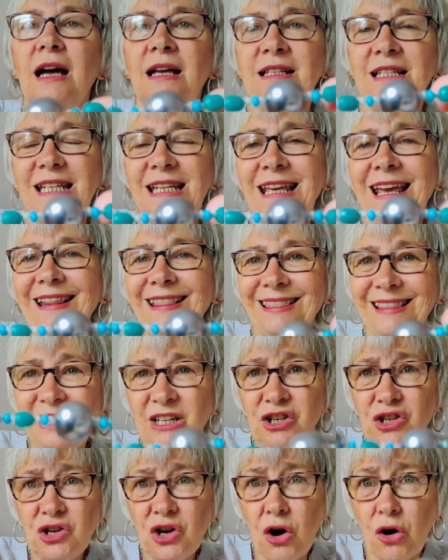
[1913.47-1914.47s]
And to get
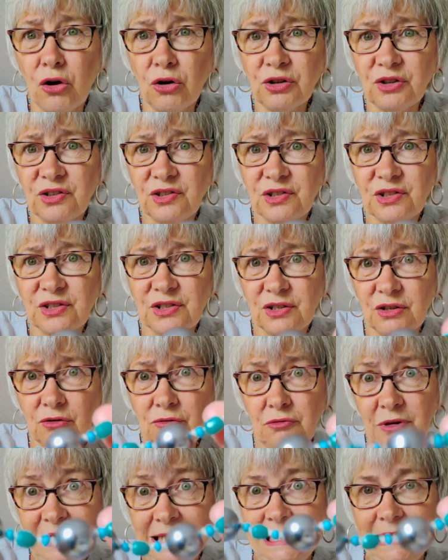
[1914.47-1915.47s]
the knots
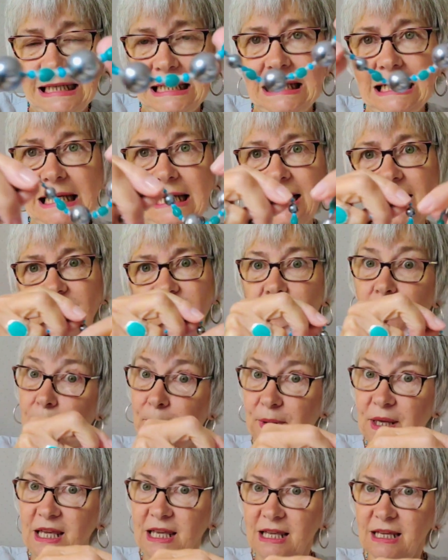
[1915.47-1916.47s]
really near the
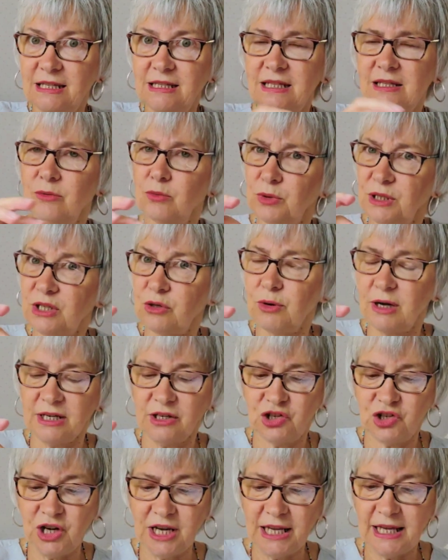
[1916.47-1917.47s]
beads was
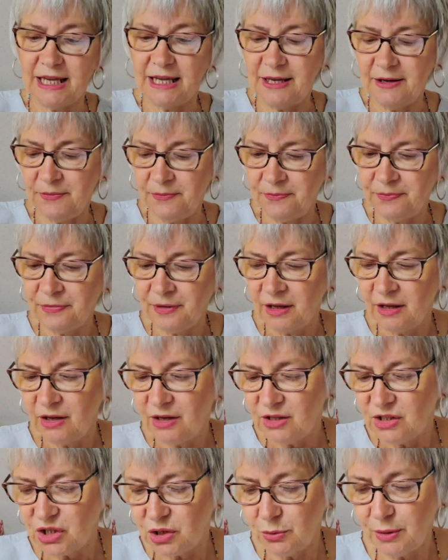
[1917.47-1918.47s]
quite tricky.
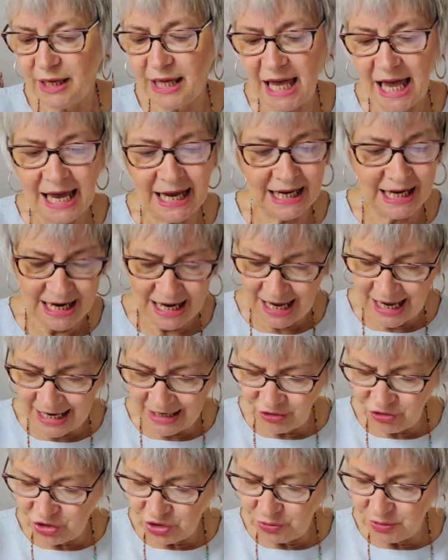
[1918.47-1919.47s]
So again,
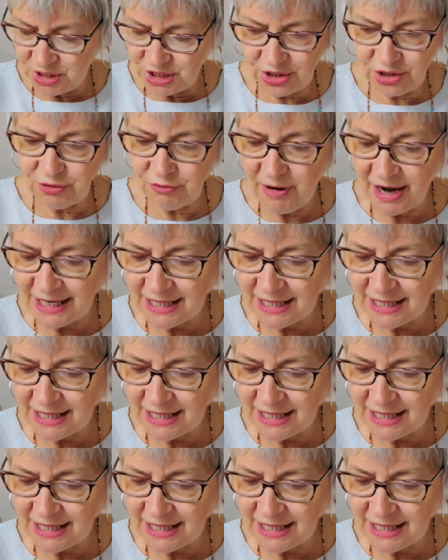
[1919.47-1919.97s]
Andrew to the